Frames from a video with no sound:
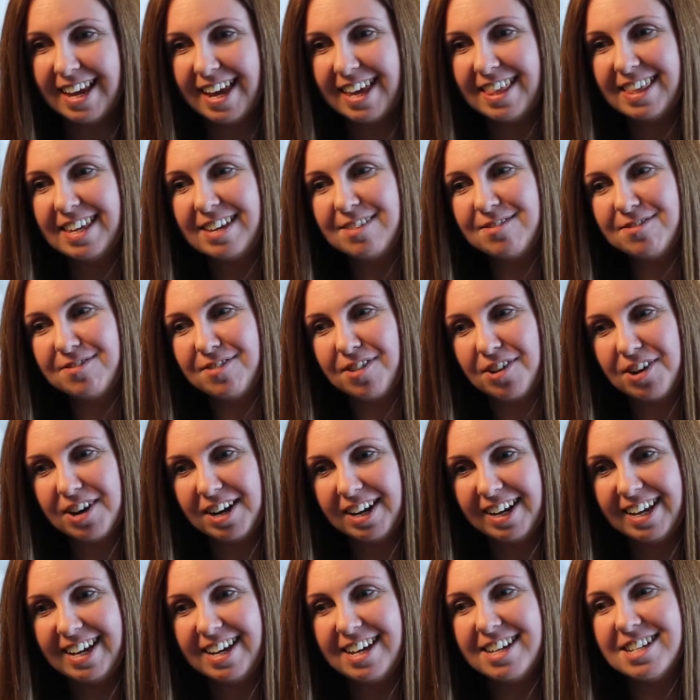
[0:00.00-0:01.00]
and then
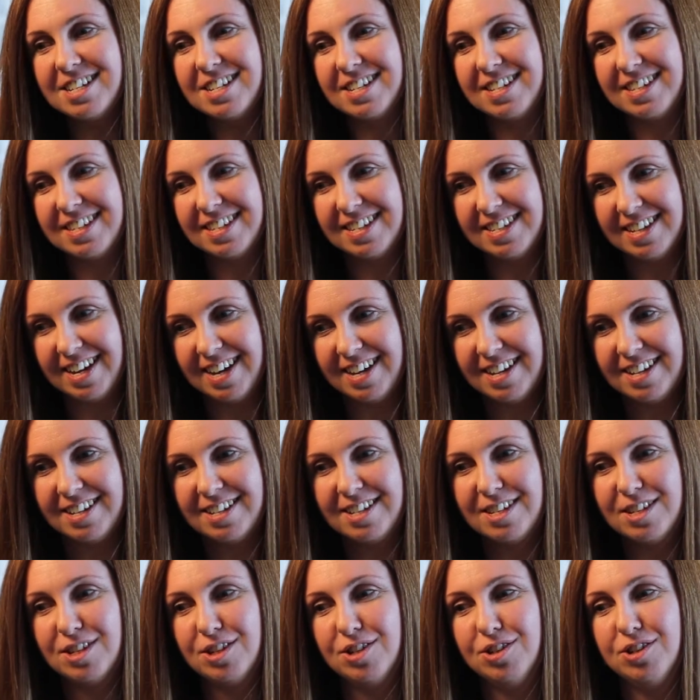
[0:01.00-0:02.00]
finally I just
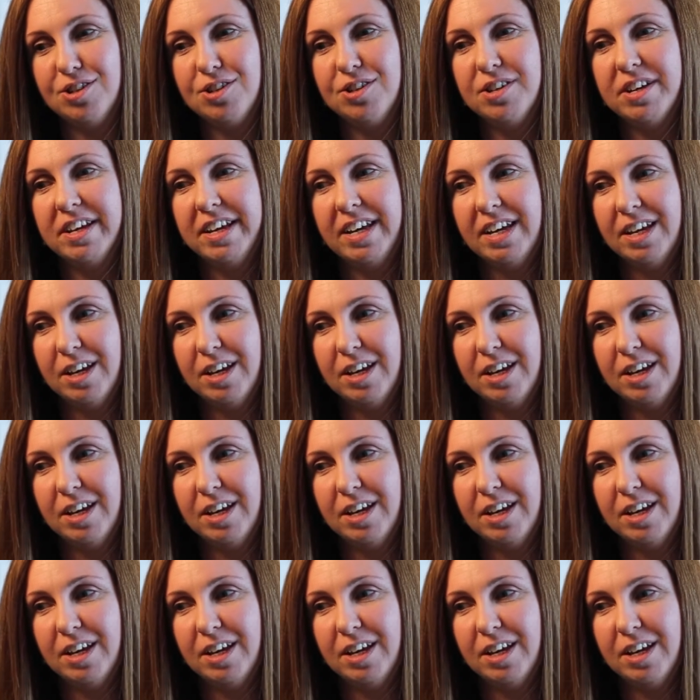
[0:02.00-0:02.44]
started to